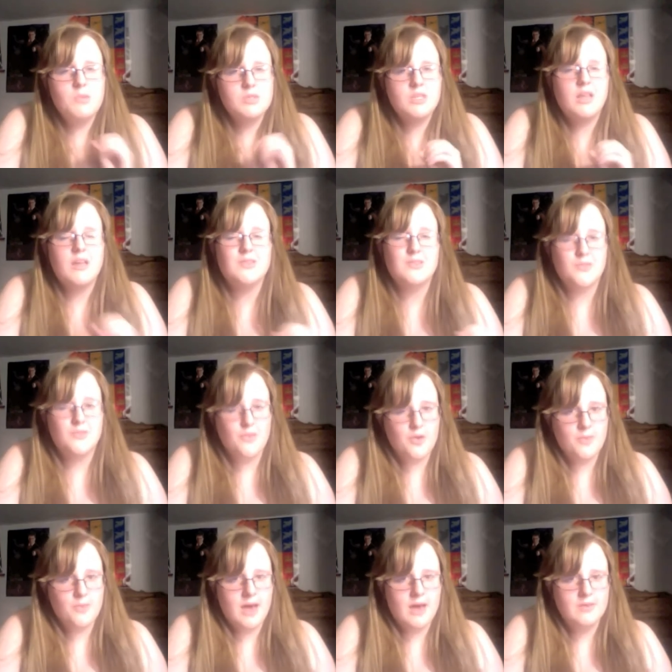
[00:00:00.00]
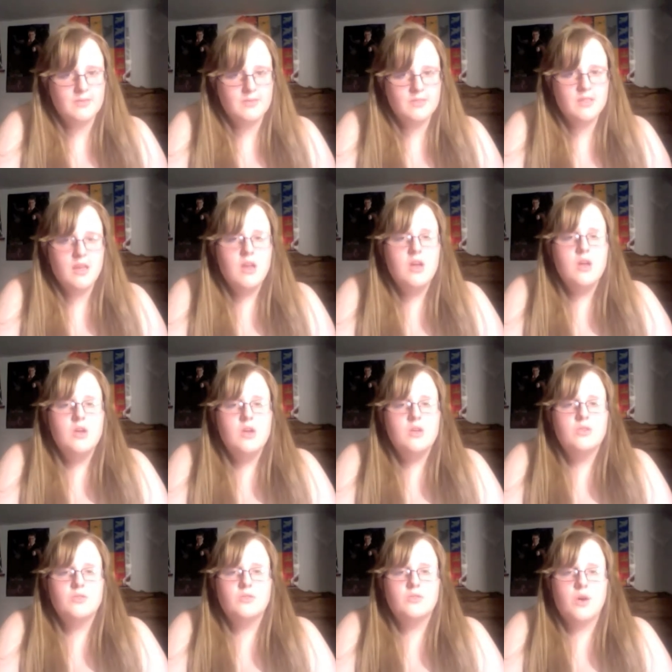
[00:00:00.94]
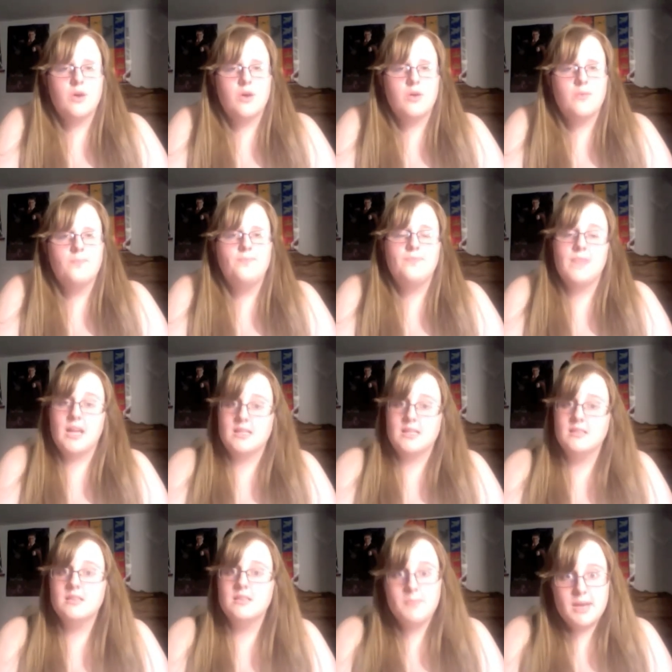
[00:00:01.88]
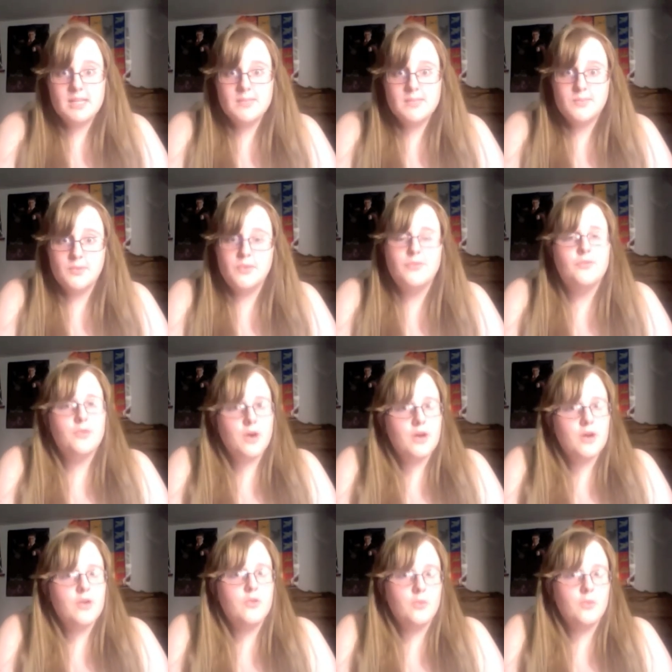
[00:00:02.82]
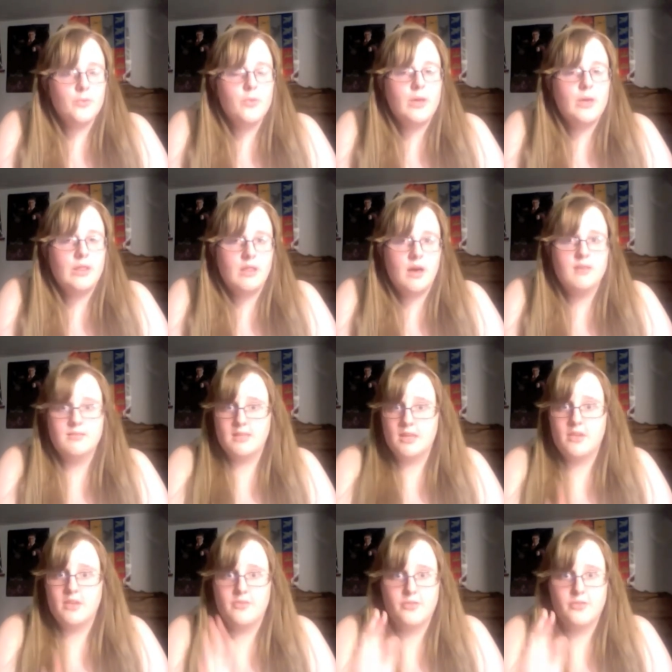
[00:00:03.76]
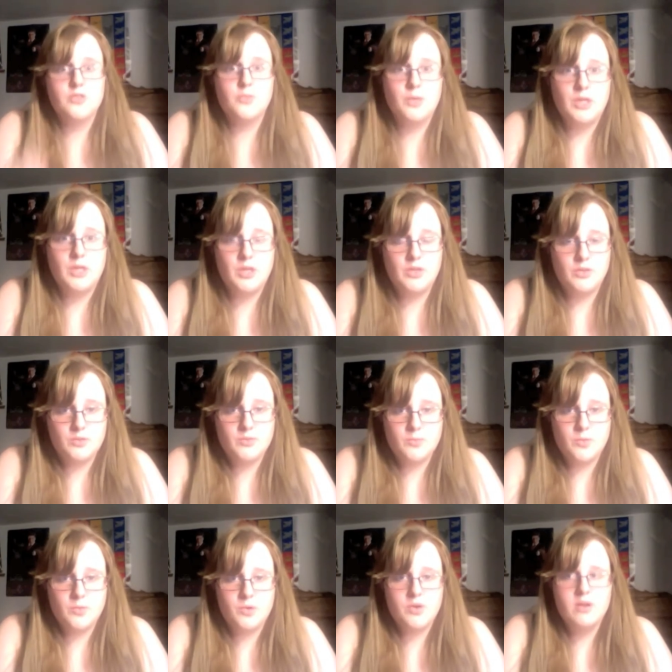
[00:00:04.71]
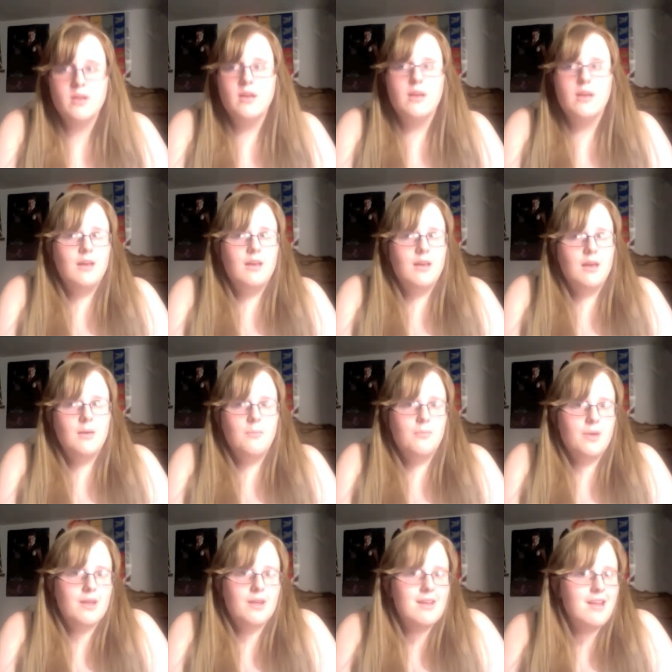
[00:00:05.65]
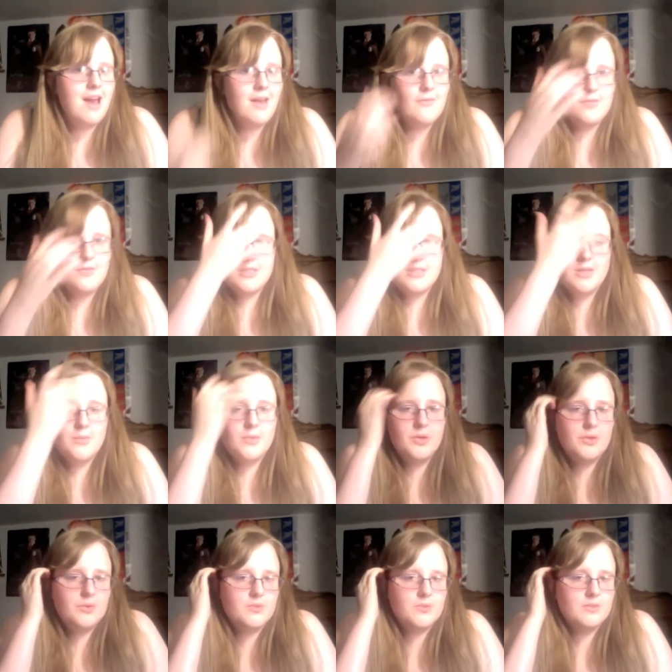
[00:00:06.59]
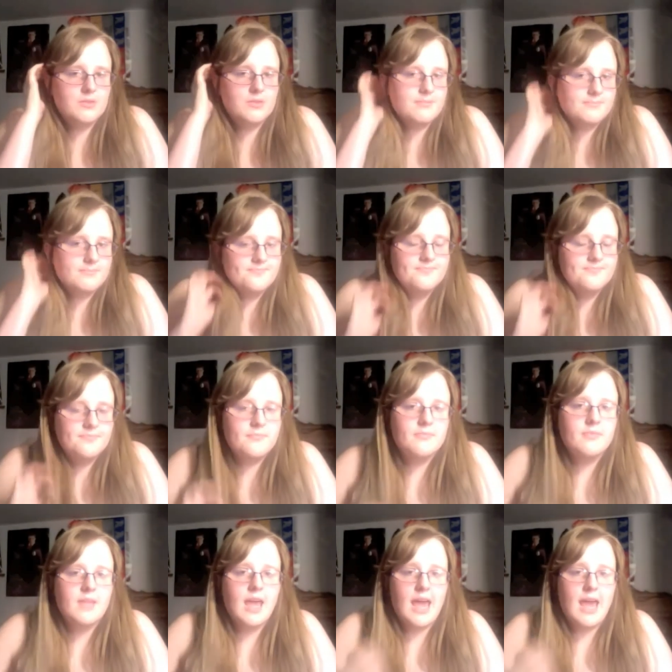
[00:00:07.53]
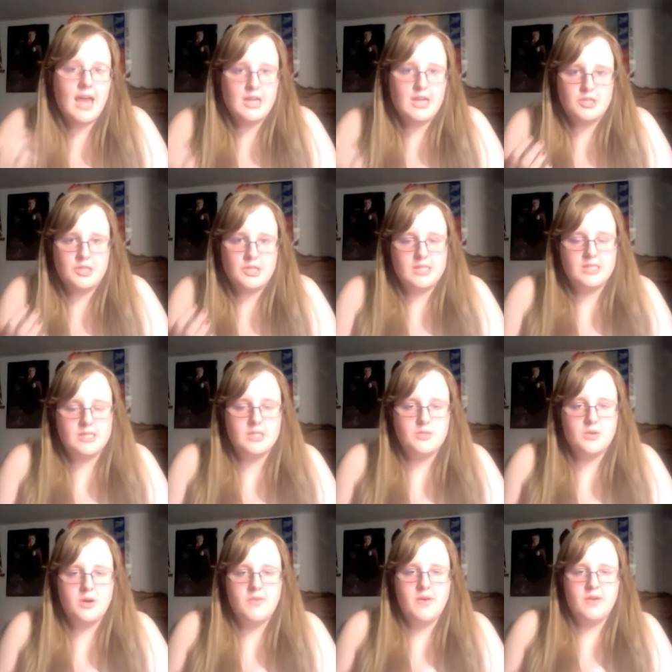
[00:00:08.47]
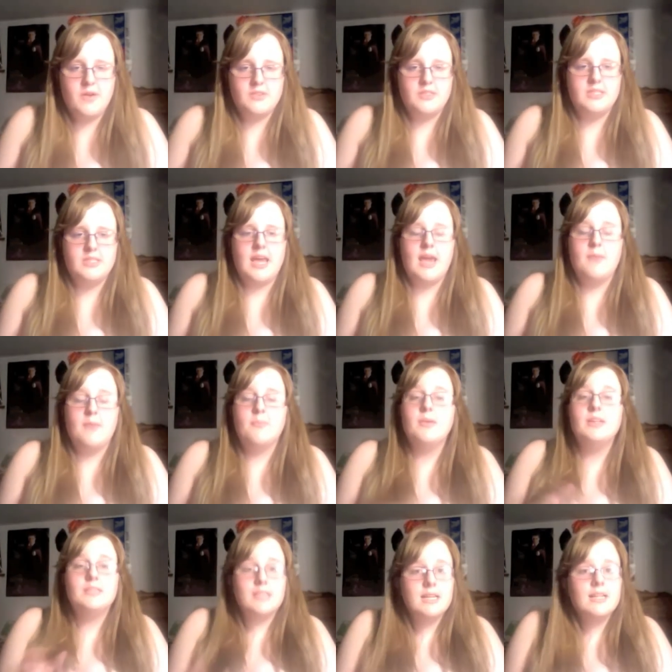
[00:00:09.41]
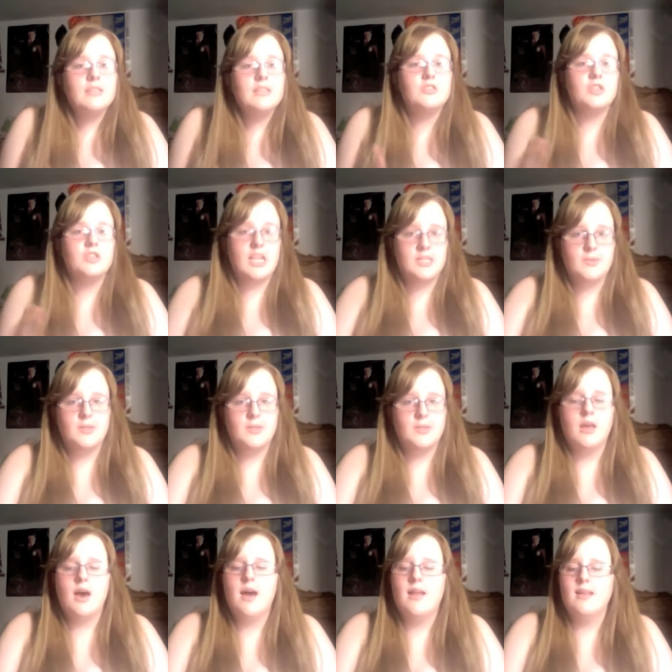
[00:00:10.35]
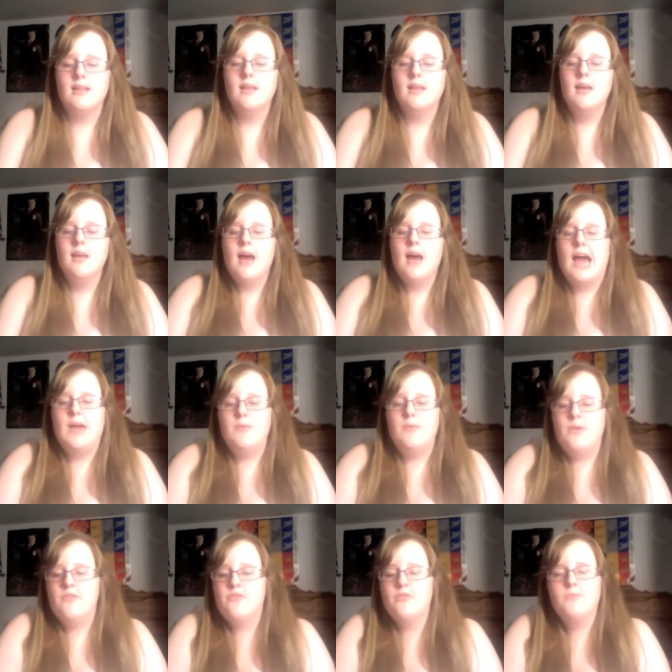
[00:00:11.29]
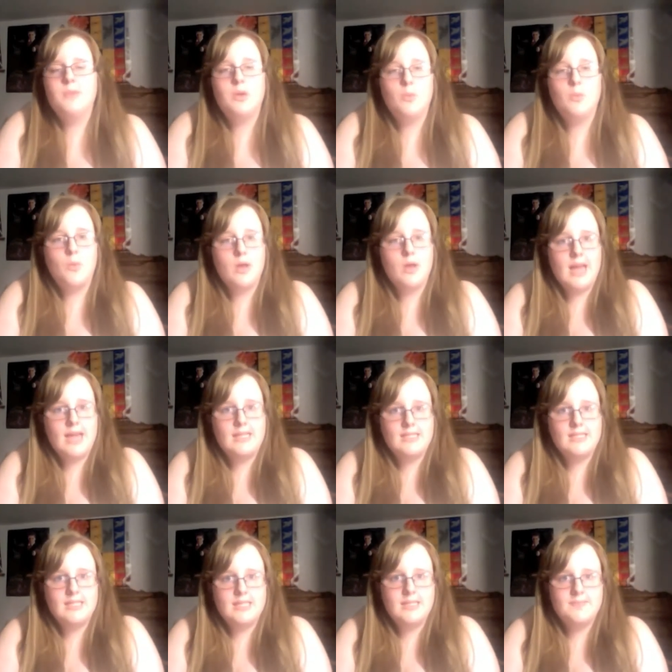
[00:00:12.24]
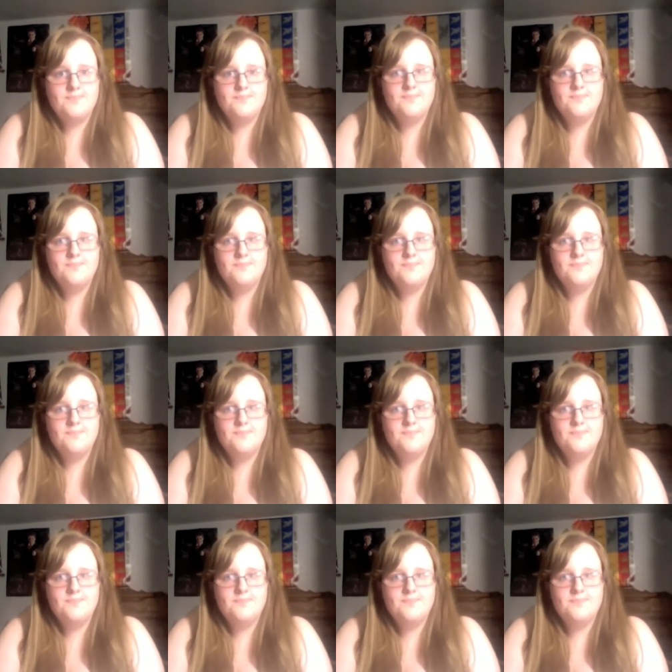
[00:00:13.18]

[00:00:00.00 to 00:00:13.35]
I lost is 4 pounds. So that's commendable on normal weight loss. Like, your first week you lose more, but not for someone who's exercising 12 hours a day. But it did change me a lot, and I went from being 190